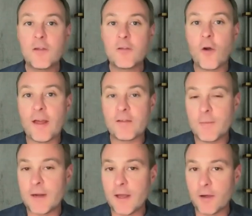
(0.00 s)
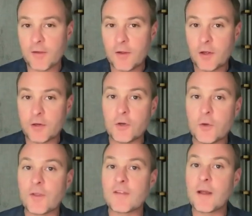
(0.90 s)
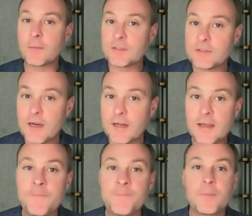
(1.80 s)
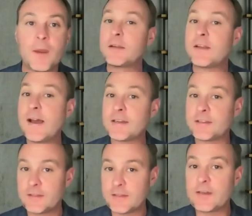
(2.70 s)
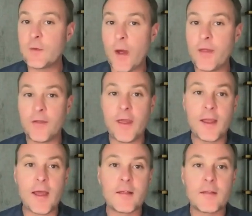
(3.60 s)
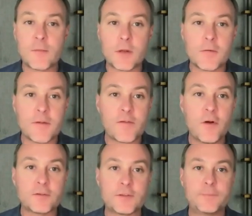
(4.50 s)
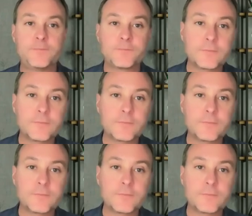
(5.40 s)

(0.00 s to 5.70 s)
so that somebody else could do the same study and test to see whether they get similar results.